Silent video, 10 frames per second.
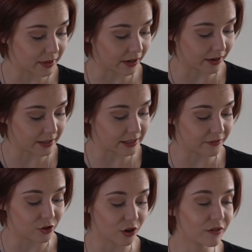because if
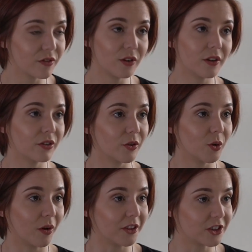you don't follow through
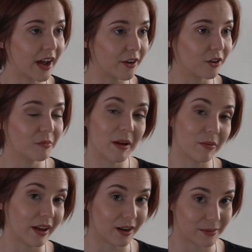on the title,
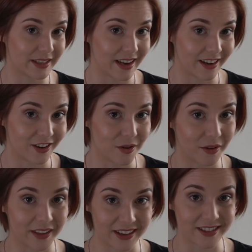people get upset at you
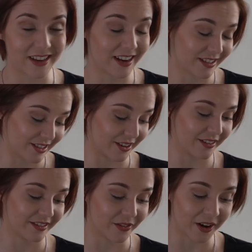on the internet. So
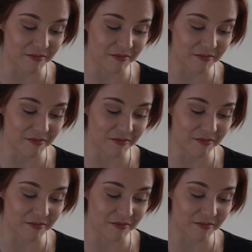very